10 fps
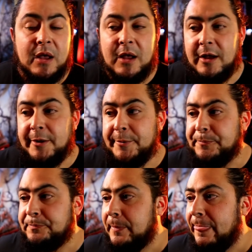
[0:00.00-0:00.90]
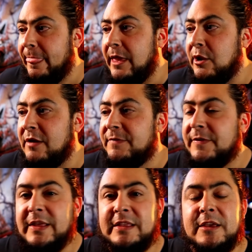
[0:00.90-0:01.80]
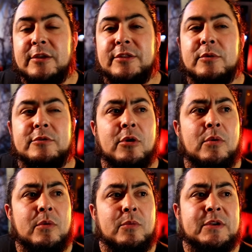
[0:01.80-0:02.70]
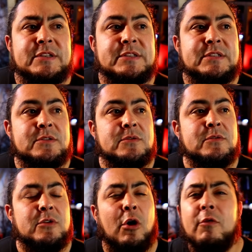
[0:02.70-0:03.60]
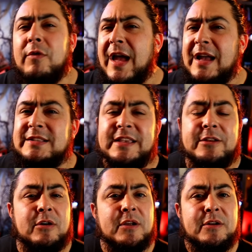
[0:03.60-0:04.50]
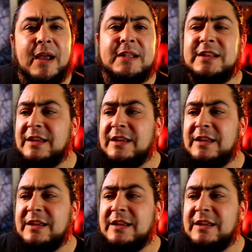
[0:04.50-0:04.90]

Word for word: Um, you know, I feel like there, there no one was overacting or underacting.